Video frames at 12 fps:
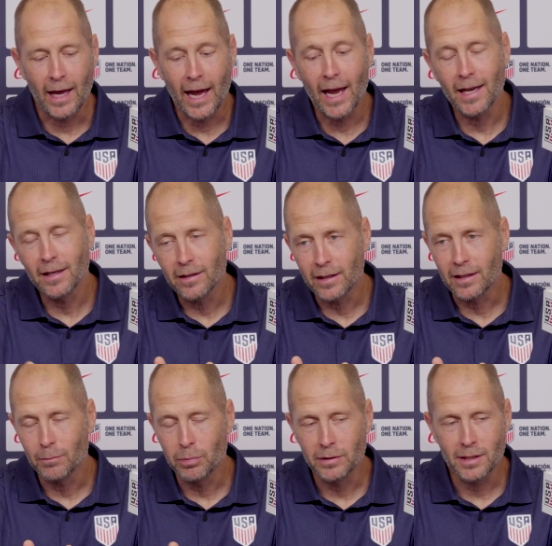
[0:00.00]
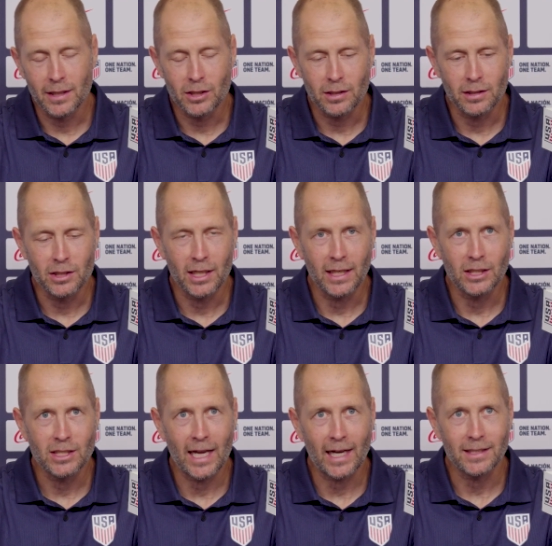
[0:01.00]
and it can potentially
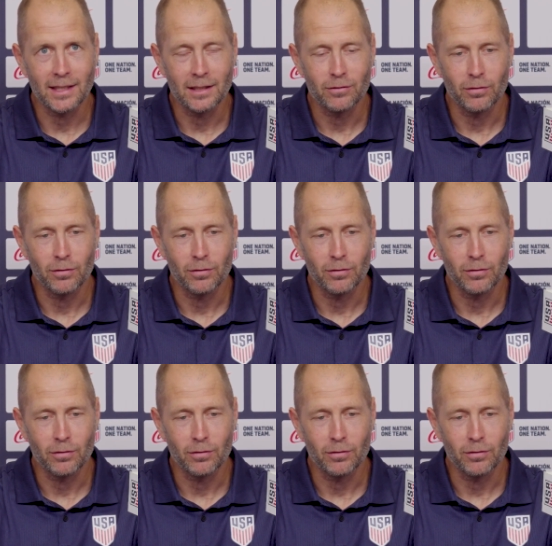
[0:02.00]
change tactics